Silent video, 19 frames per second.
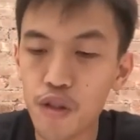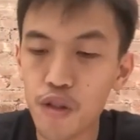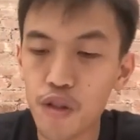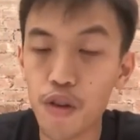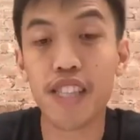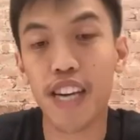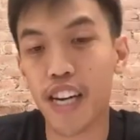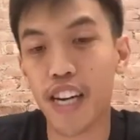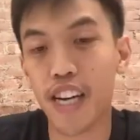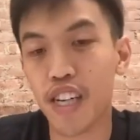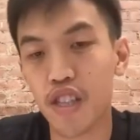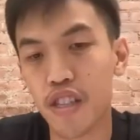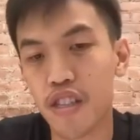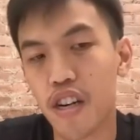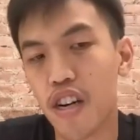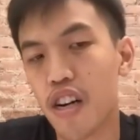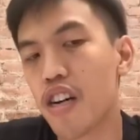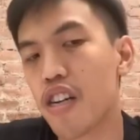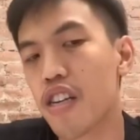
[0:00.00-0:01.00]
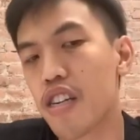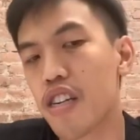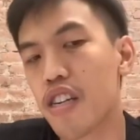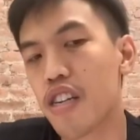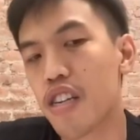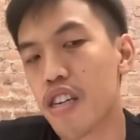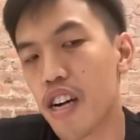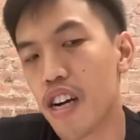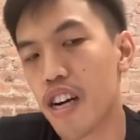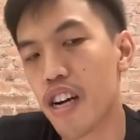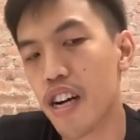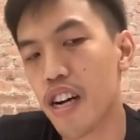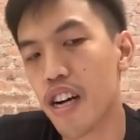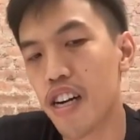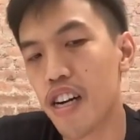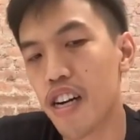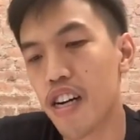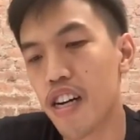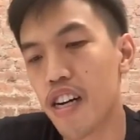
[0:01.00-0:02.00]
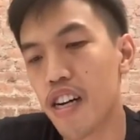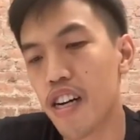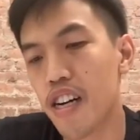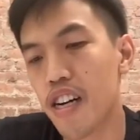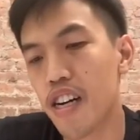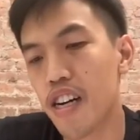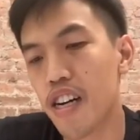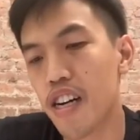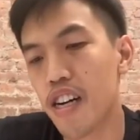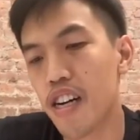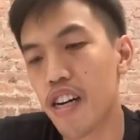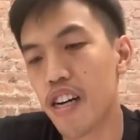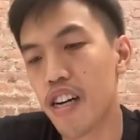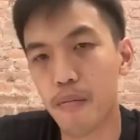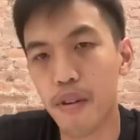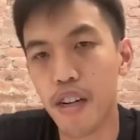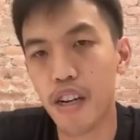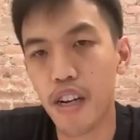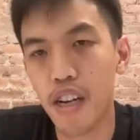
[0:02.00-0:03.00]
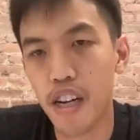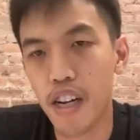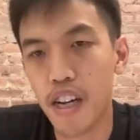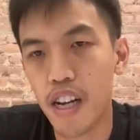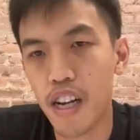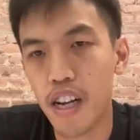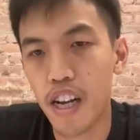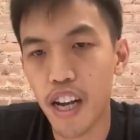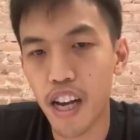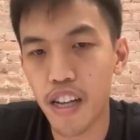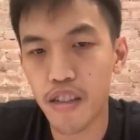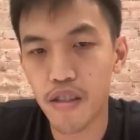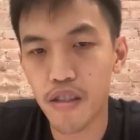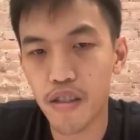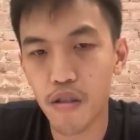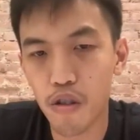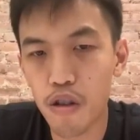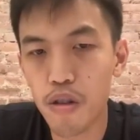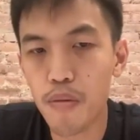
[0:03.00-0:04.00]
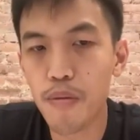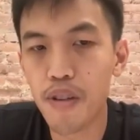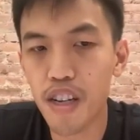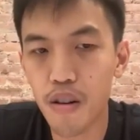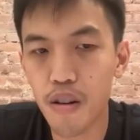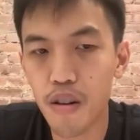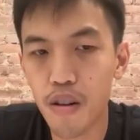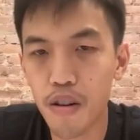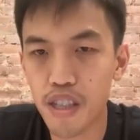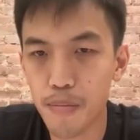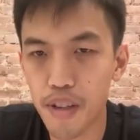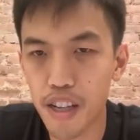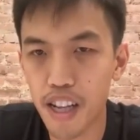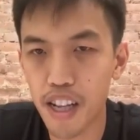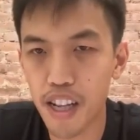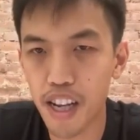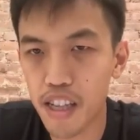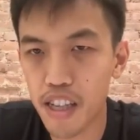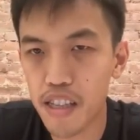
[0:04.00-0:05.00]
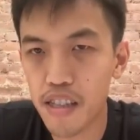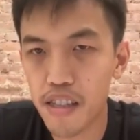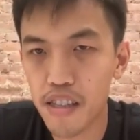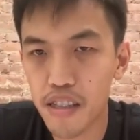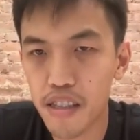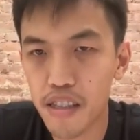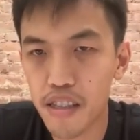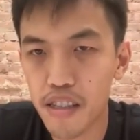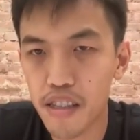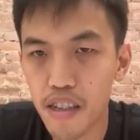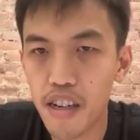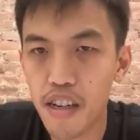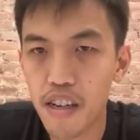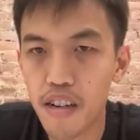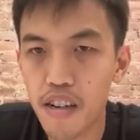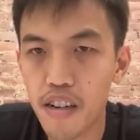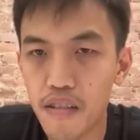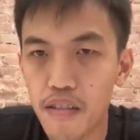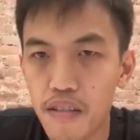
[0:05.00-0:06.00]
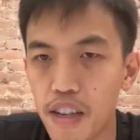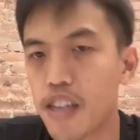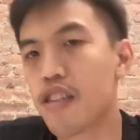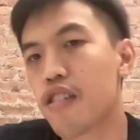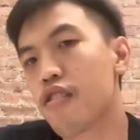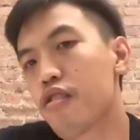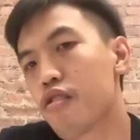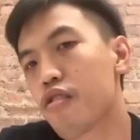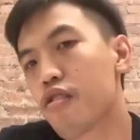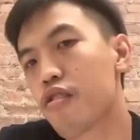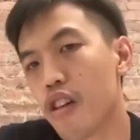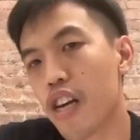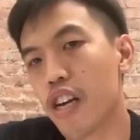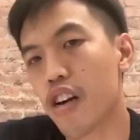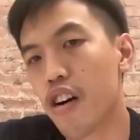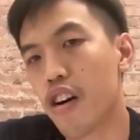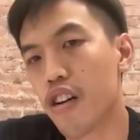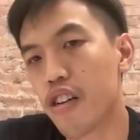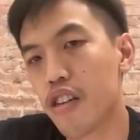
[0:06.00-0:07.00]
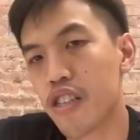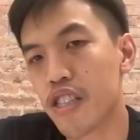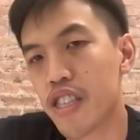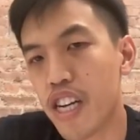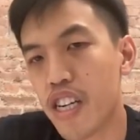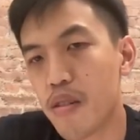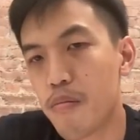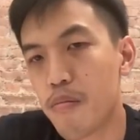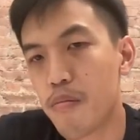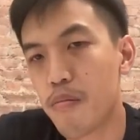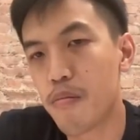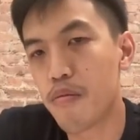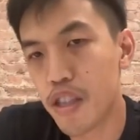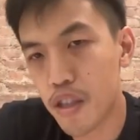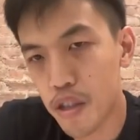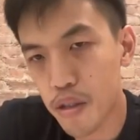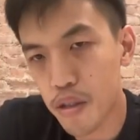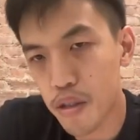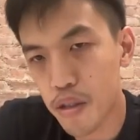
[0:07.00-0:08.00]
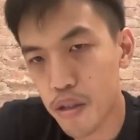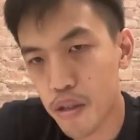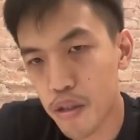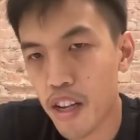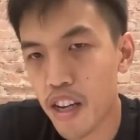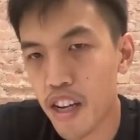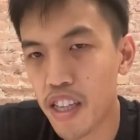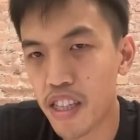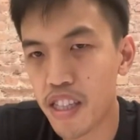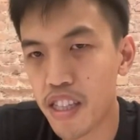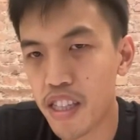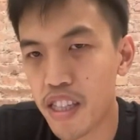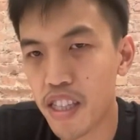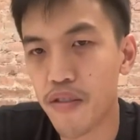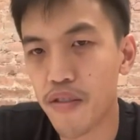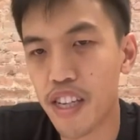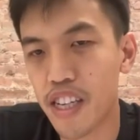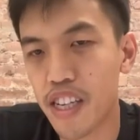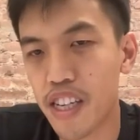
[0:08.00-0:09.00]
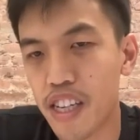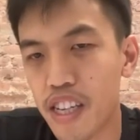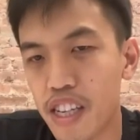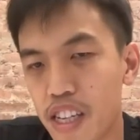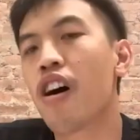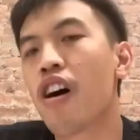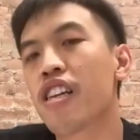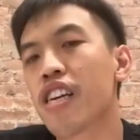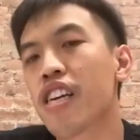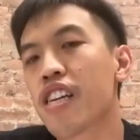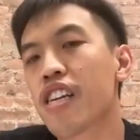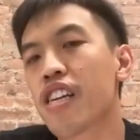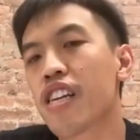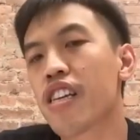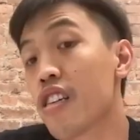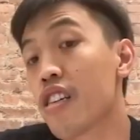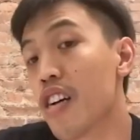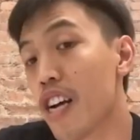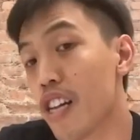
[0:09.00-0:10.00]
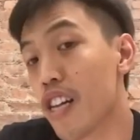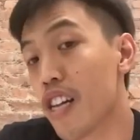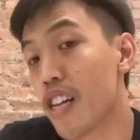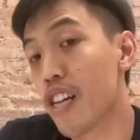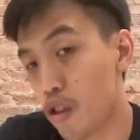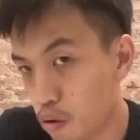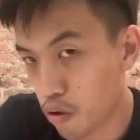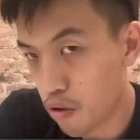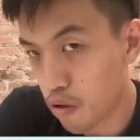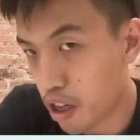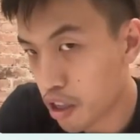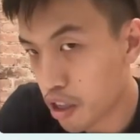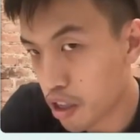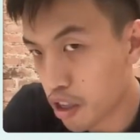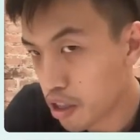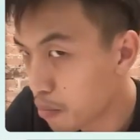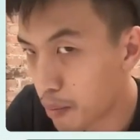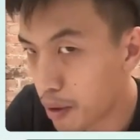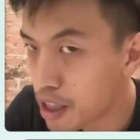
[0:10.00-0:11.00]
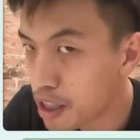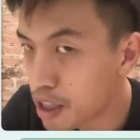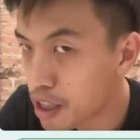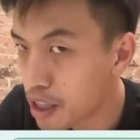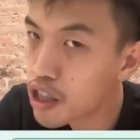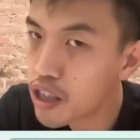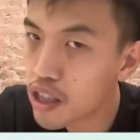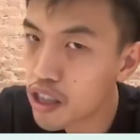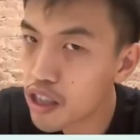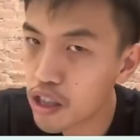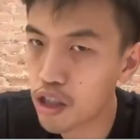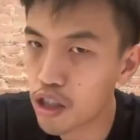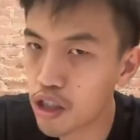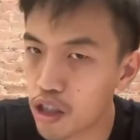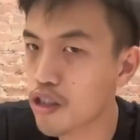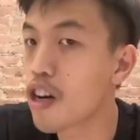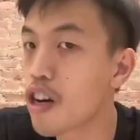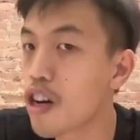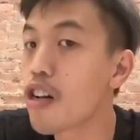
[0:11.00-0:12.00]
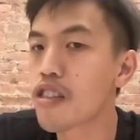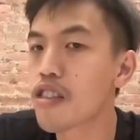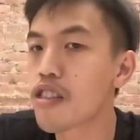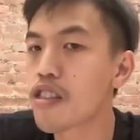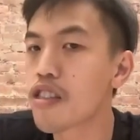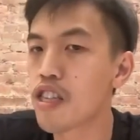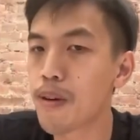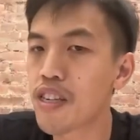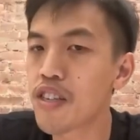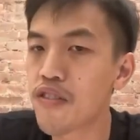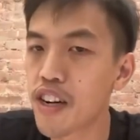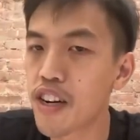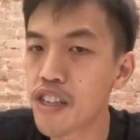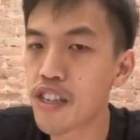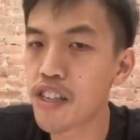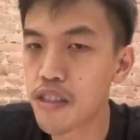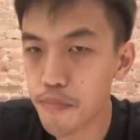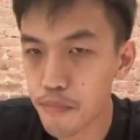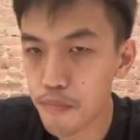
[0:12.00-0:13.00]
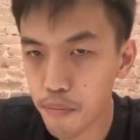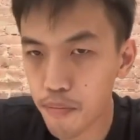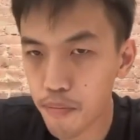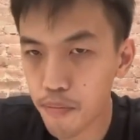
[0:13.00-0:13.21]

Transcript: transactions on Ethereum. And so it ultimately looks a bit like this, right? So like on the standard bridge, instead of it calling the L2 across the main messenger, it just calls the dispatch function,